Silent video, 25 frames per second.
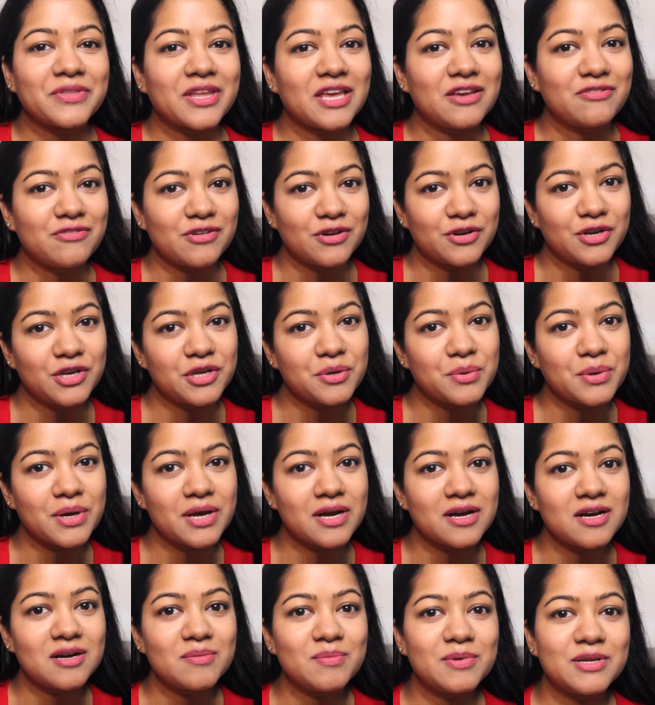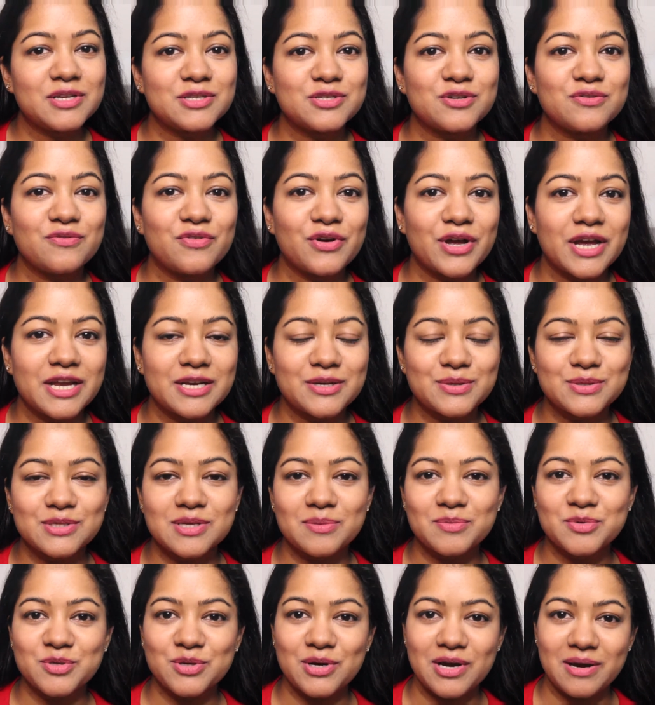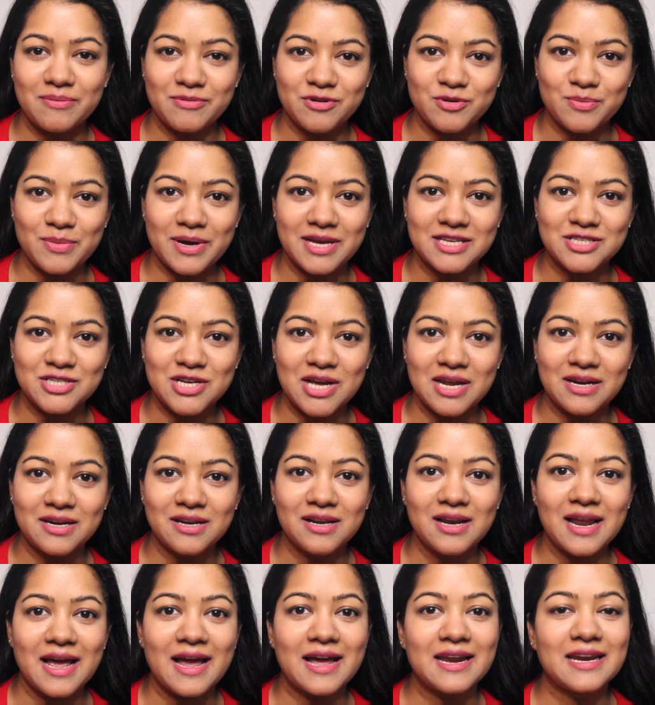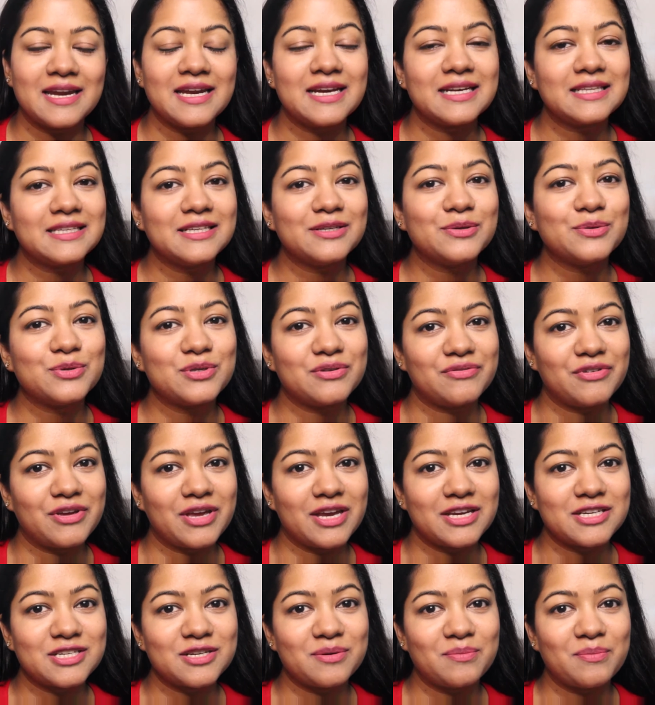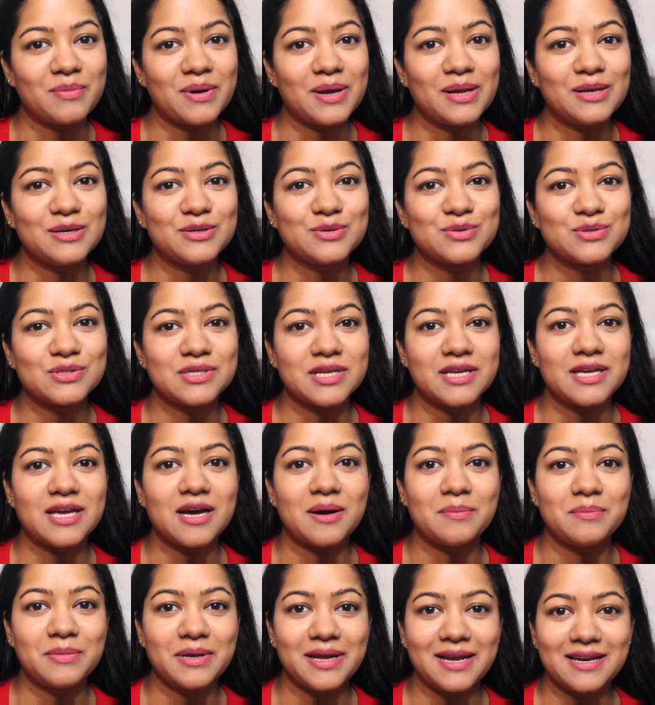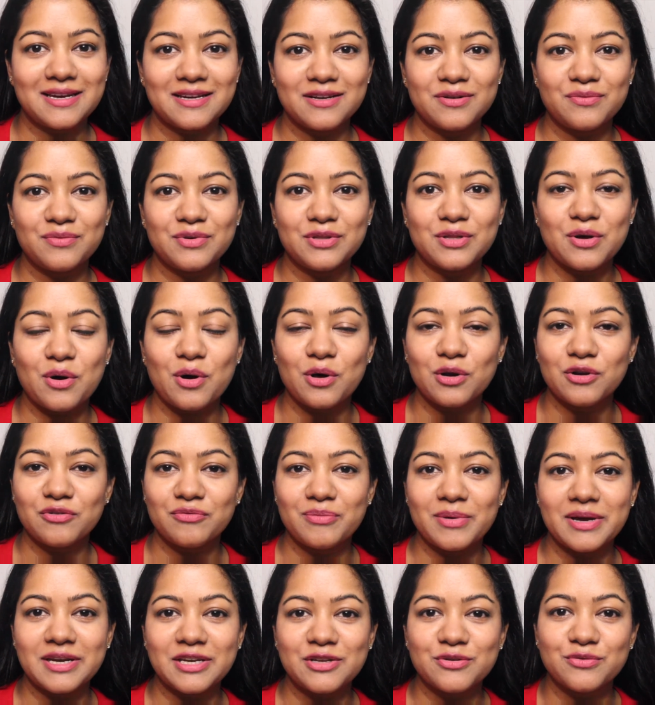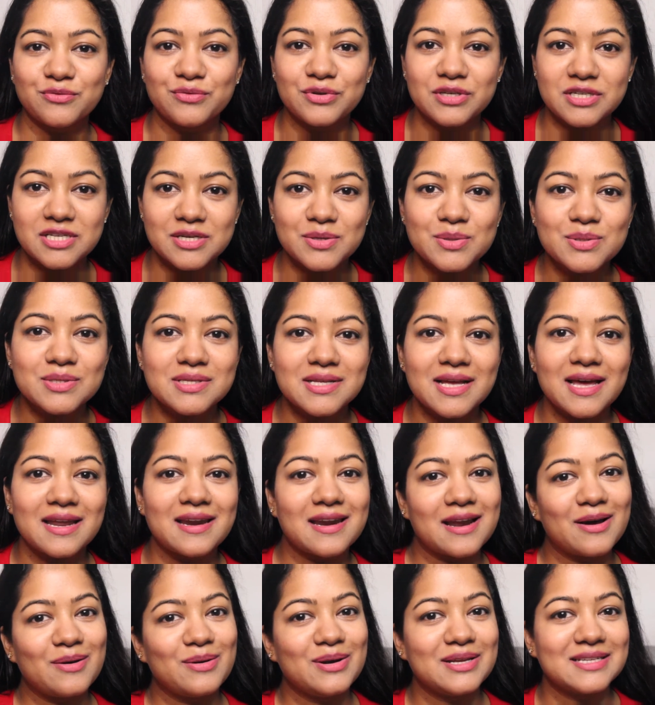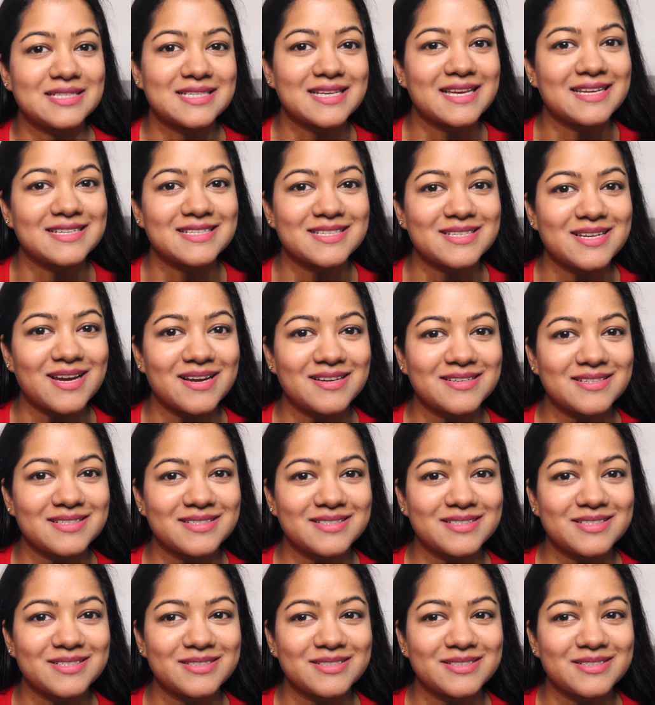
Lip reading: If you're new here, please don't forget to subscribe to my channel and hit the notification bell to stay updated with all of my new videos. And now let's get started.